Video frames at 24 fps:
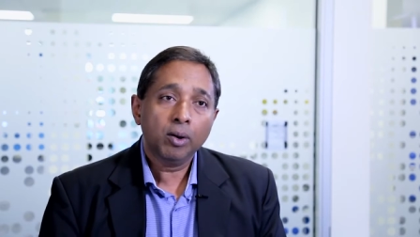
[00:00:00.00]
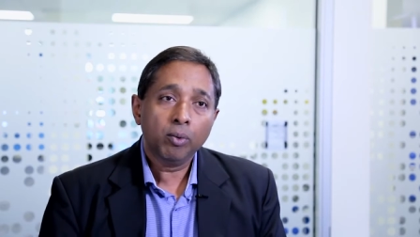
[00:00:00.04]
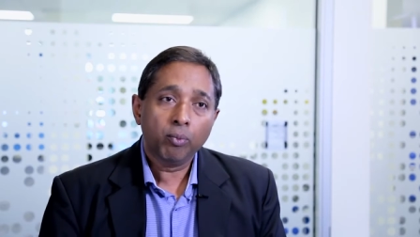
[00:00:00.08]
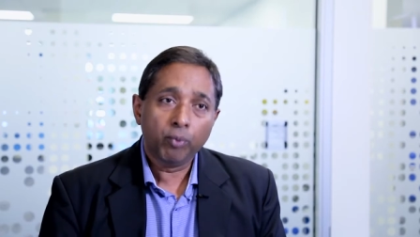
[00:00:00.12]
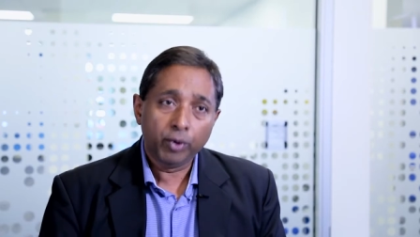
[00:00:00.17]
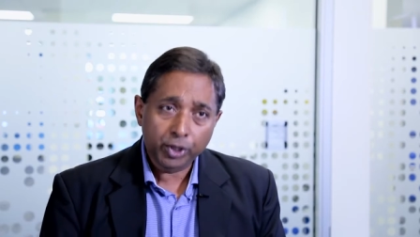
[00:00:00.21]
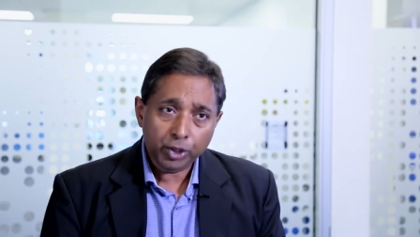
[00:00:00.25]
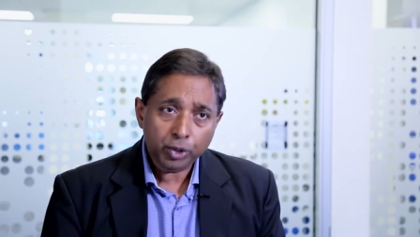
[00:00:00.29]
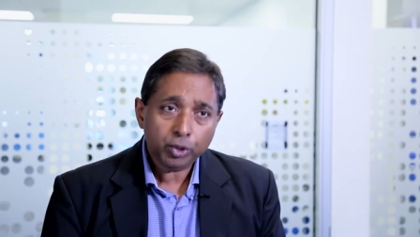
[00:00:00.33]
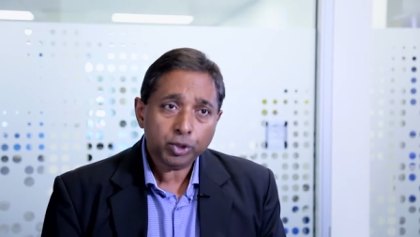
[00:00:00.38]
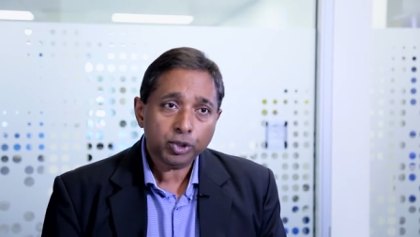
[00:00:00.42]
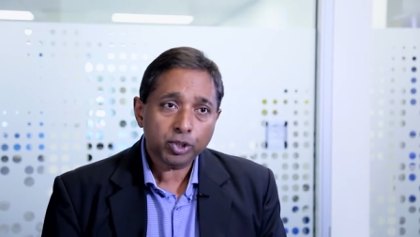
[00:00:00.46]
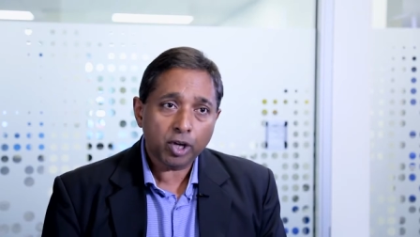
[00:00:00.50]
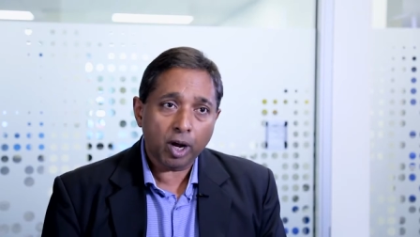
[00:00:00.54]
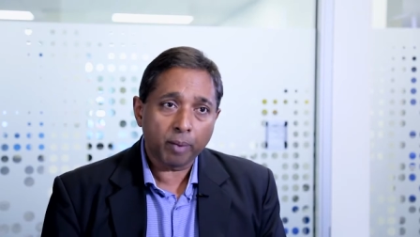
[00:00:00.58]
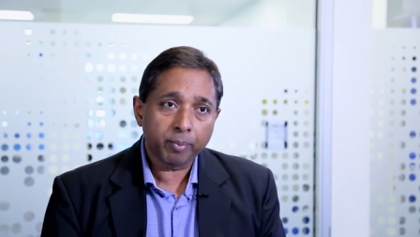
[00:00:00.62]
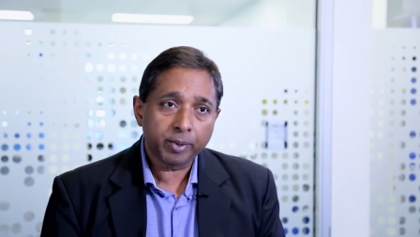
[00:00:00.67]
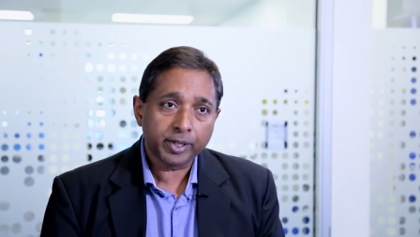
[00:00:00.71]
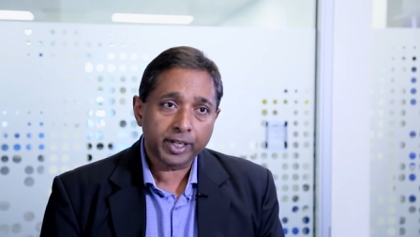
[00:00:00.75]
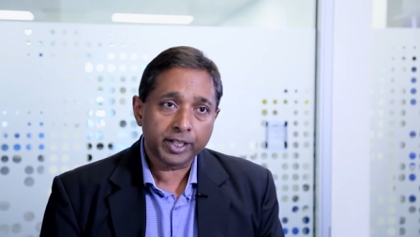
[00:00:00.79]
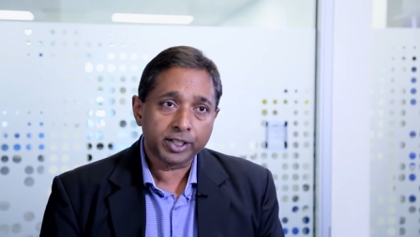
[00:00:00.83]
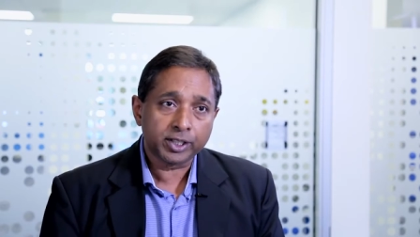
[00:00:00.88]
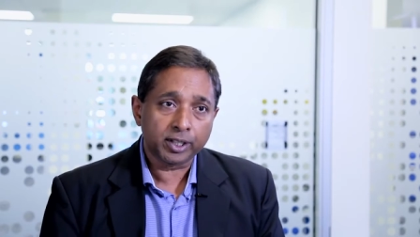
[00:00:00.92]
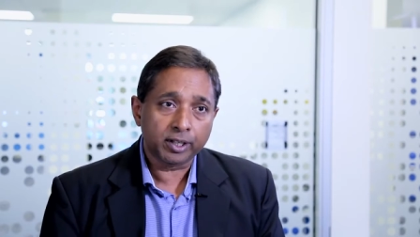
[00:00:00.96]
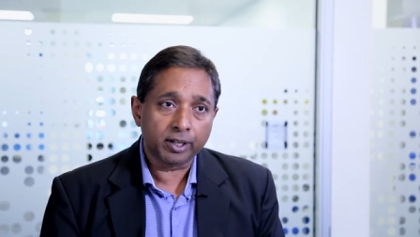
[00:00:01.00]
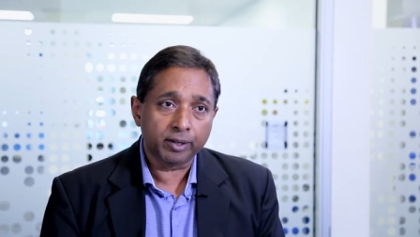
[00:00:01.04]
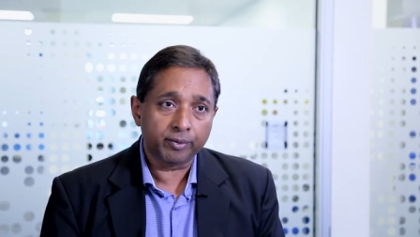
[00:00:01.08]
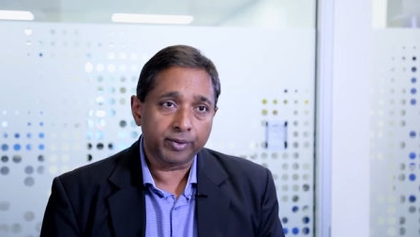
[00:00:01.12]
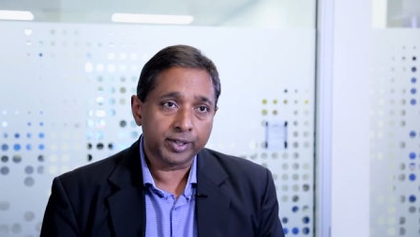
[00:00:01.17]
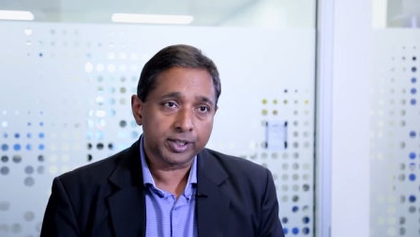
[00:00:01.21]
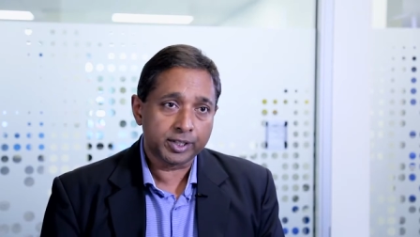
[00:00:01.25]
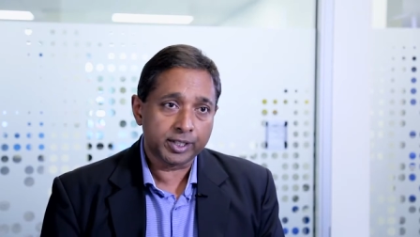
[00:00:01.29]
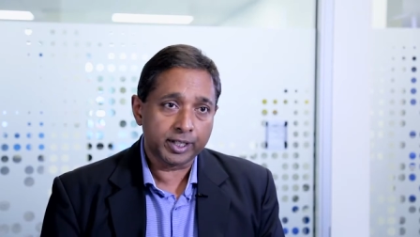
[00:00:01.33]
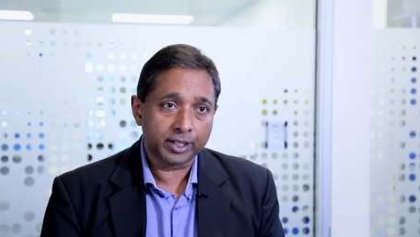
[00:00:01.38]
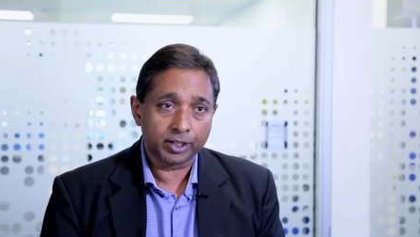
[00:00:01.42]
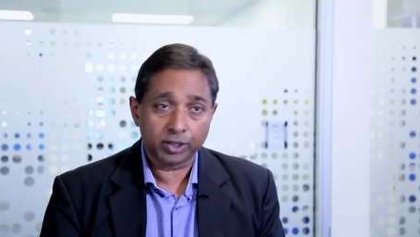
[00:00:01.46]
When you use computational
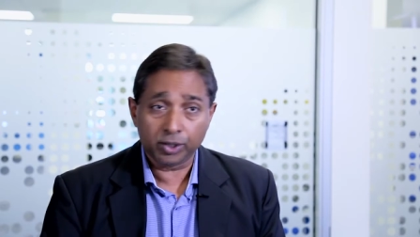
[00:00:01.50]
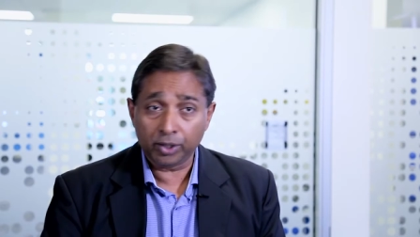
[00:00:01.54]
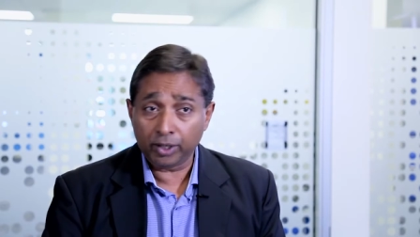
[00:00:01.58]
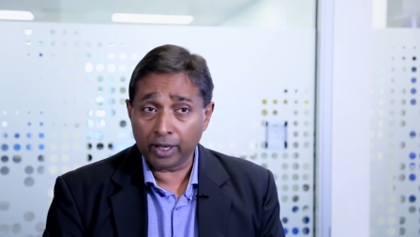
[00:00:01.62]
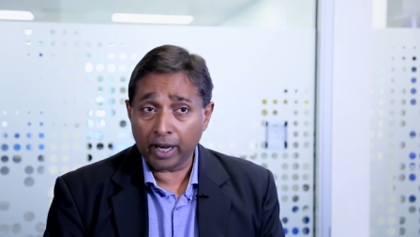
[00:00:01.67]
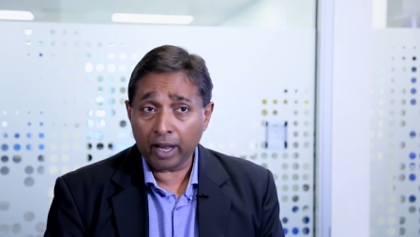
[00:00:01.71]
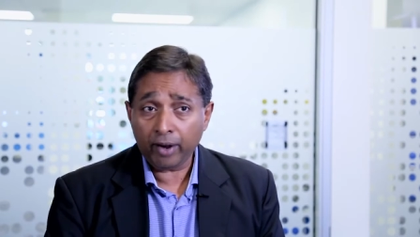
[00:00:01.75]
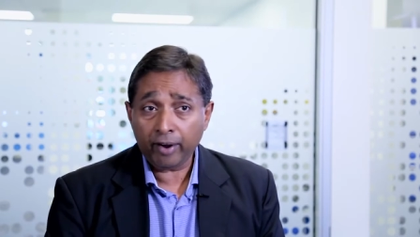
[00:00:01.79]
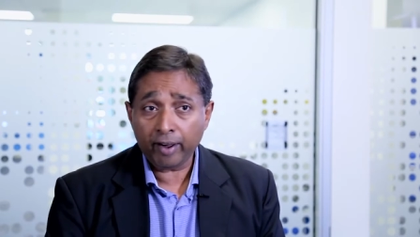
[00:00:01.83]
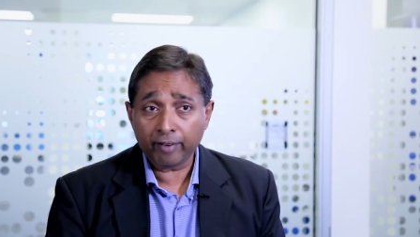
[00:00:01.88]
linguistics, you now